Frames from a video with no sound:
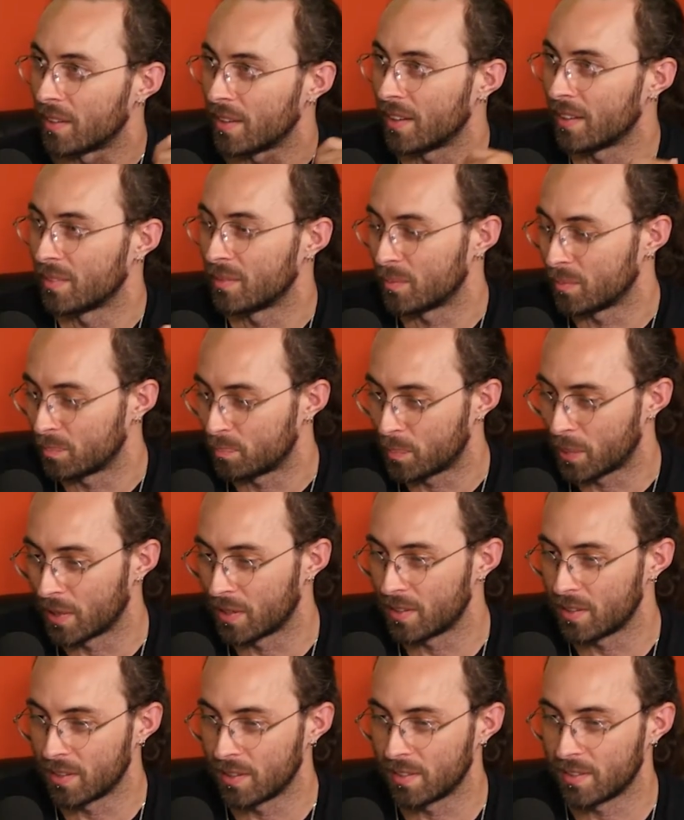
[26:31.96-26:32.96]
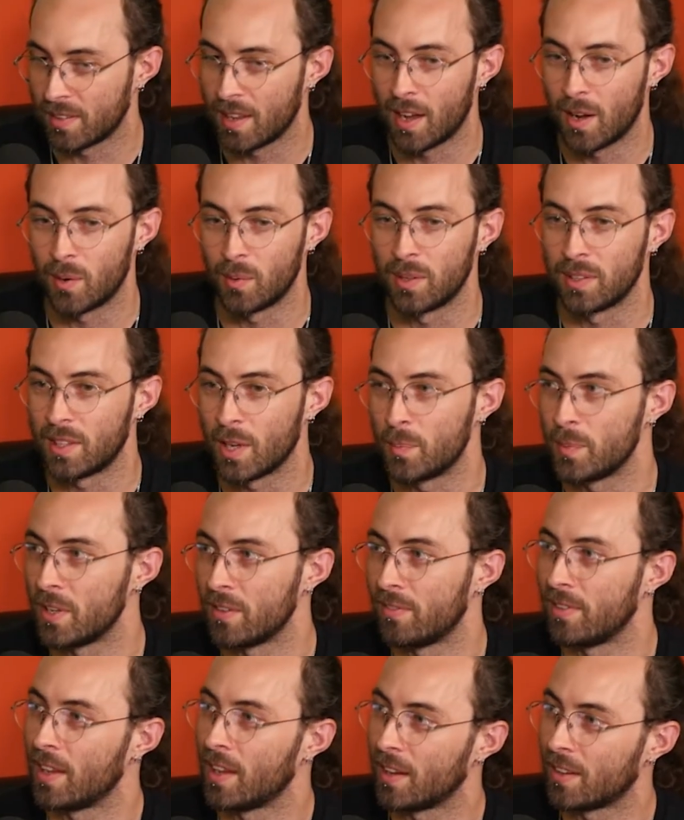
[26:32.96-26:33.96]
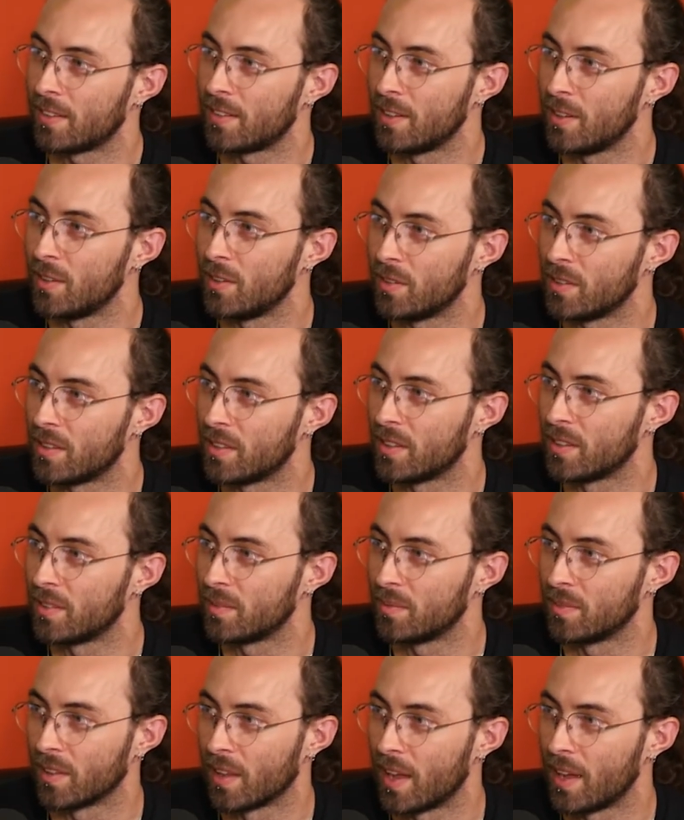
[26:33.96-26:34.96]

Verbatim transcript: uh, partners now with wvxu the oh.